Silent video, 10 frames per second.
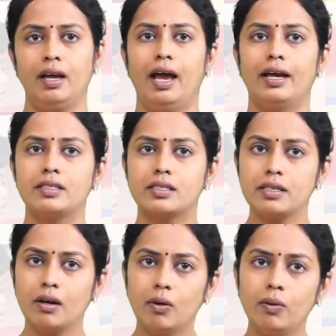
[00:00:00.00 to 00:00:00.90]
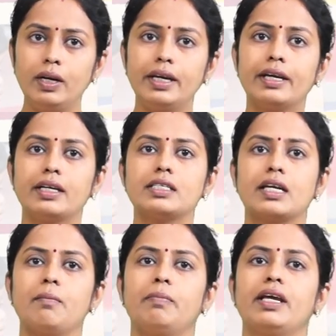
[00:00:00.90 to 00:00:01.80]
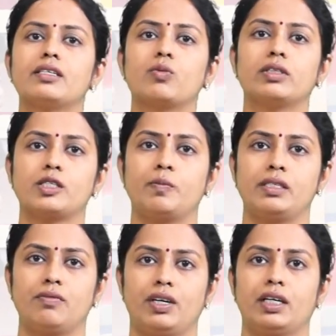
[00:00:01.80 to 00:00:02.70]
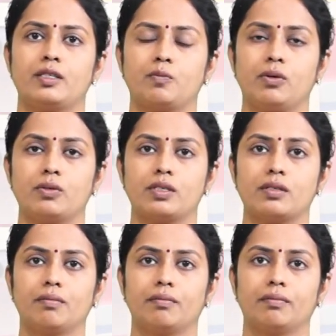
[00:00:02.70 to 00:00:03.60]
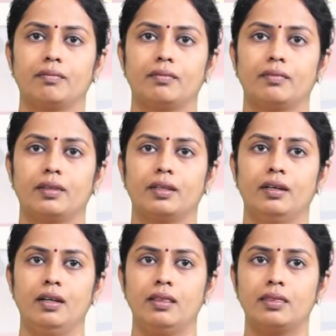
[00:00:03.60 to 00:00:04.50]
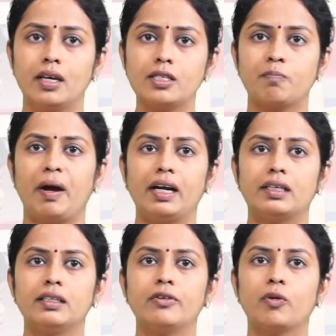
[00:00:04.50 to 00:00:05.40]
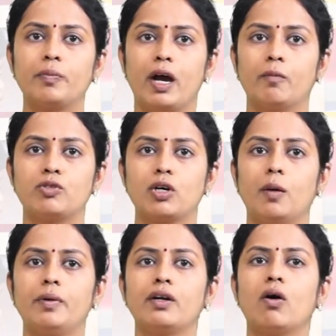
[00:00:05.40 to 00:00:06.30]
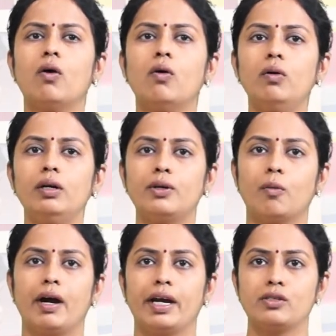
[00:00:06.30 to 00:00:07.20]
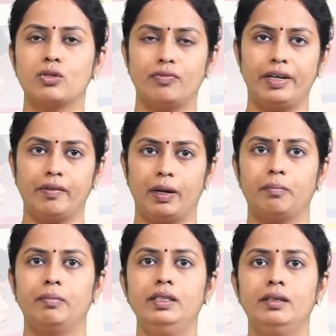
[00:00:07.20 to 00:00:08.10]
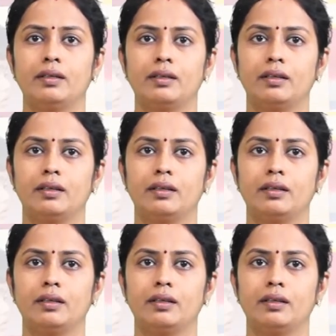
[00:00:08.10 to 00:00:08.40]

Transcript: and slowly gets replaced with a specific response. This pattern could be absorbed in all domains of development.